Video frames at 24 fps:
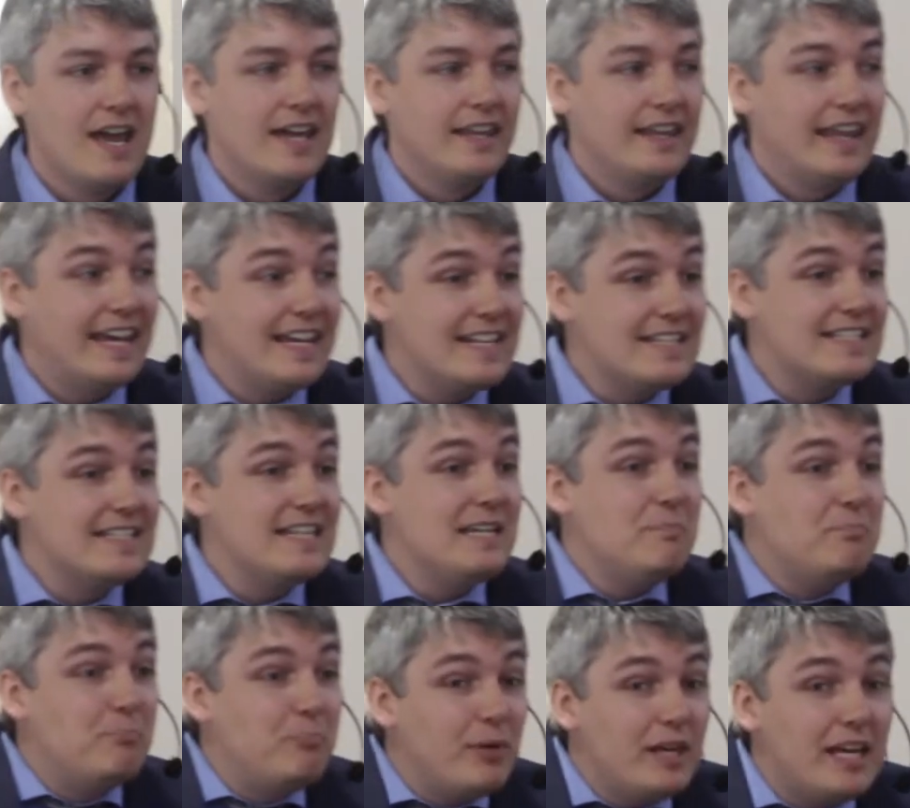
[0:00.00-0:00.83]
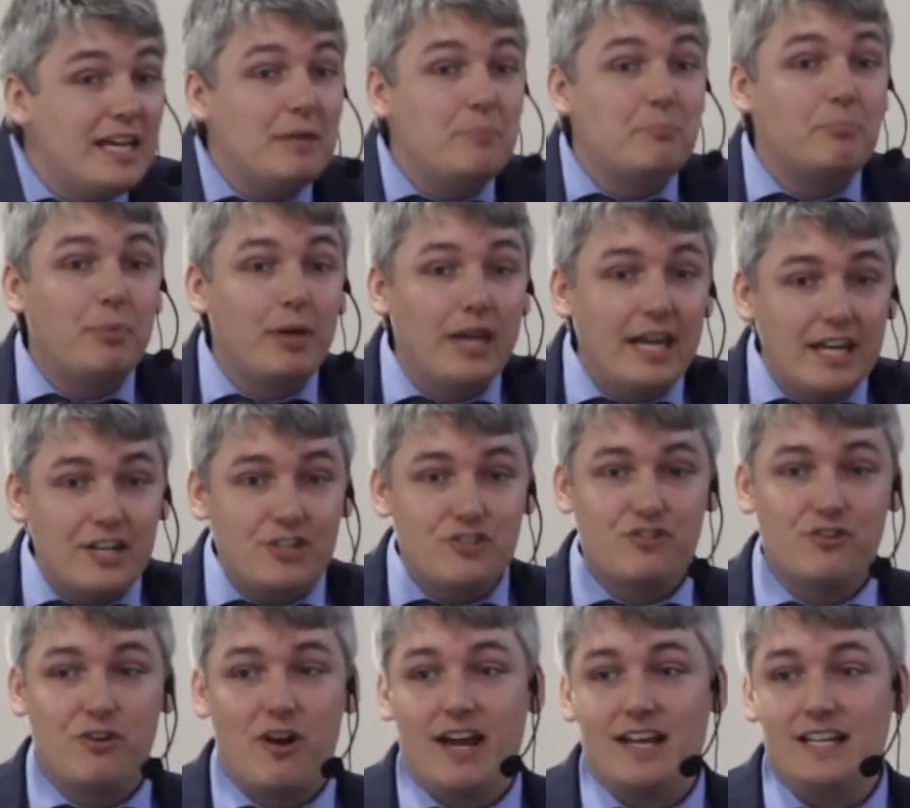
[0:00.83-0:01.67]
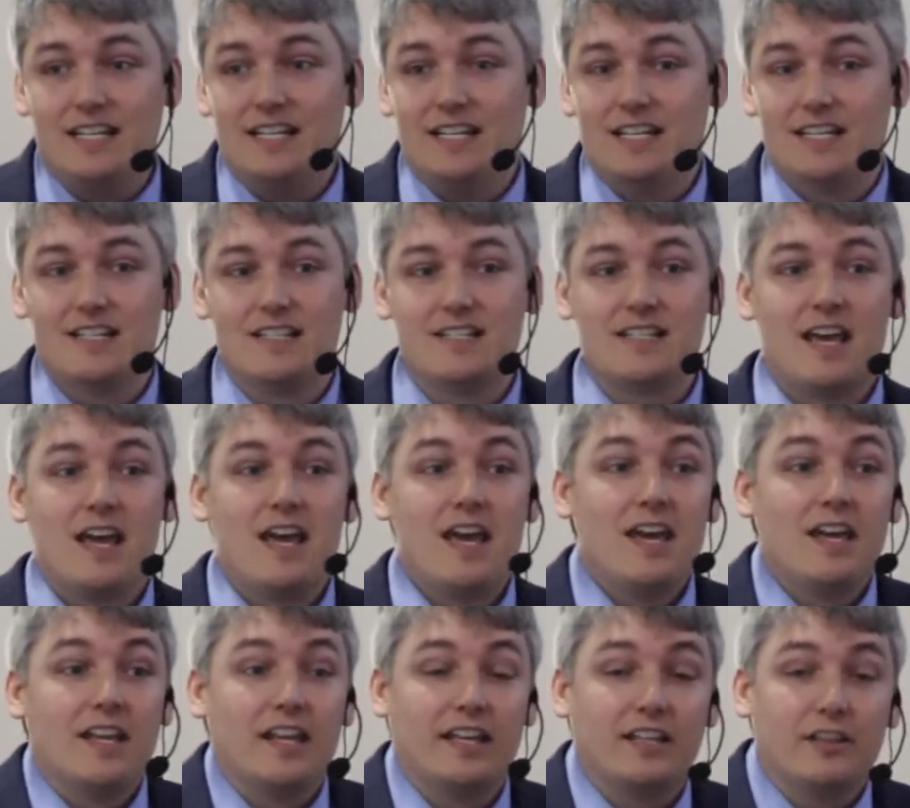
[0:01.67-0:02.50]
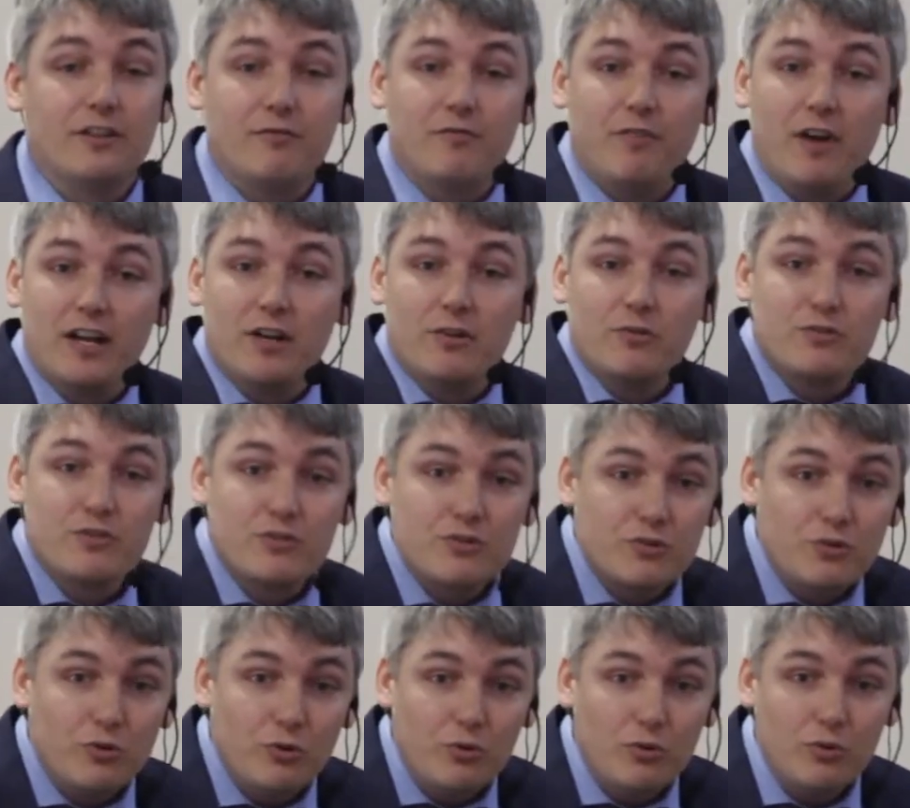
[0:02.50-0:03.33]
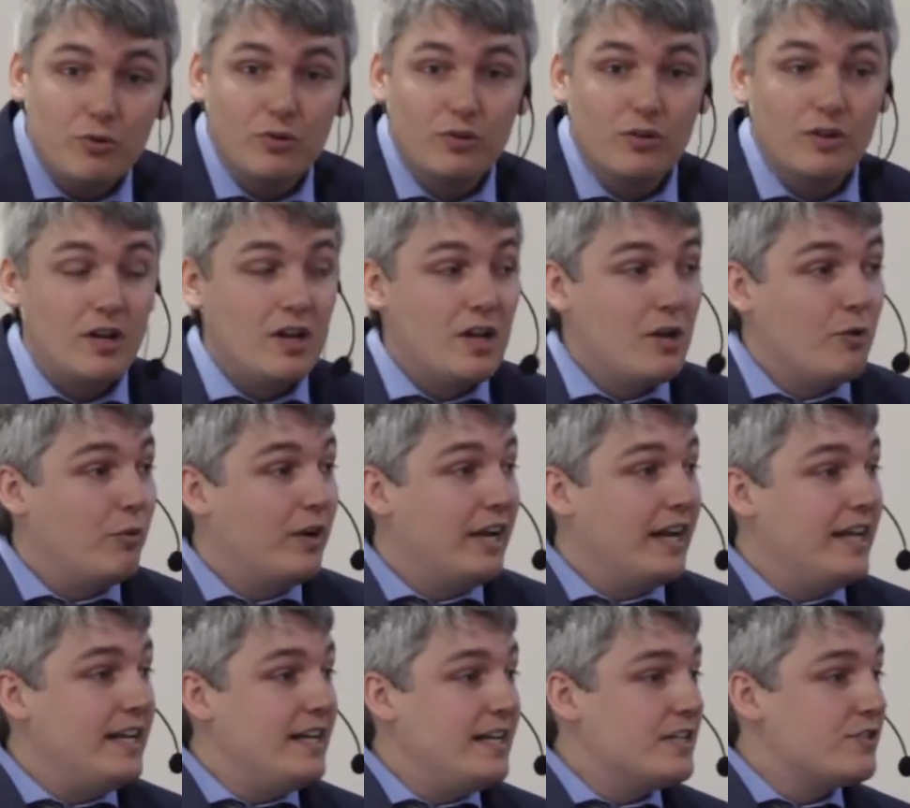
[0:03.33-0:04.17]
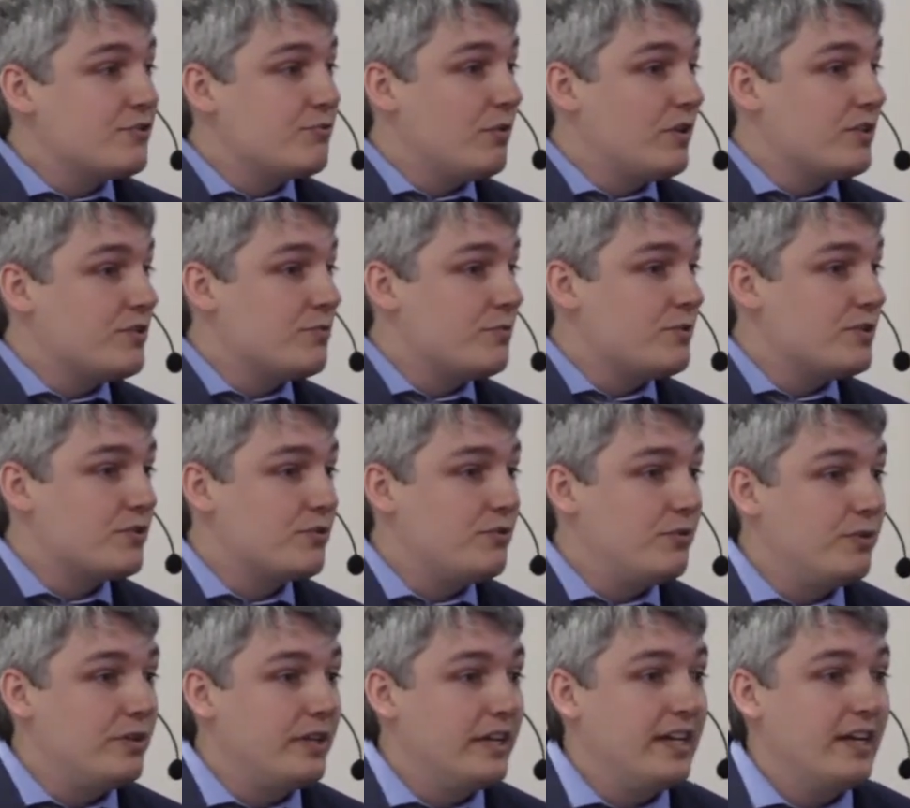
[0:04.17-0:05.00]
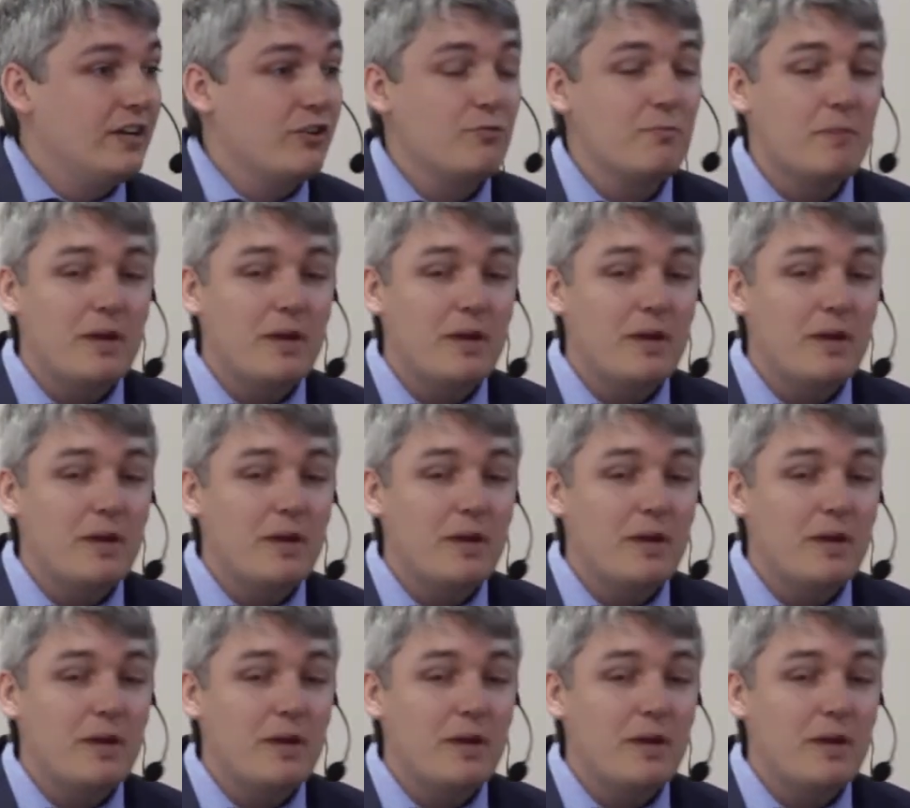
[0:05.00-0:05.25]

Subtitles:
They can see big picture ideas, like the final score, what innings runs were scored in, or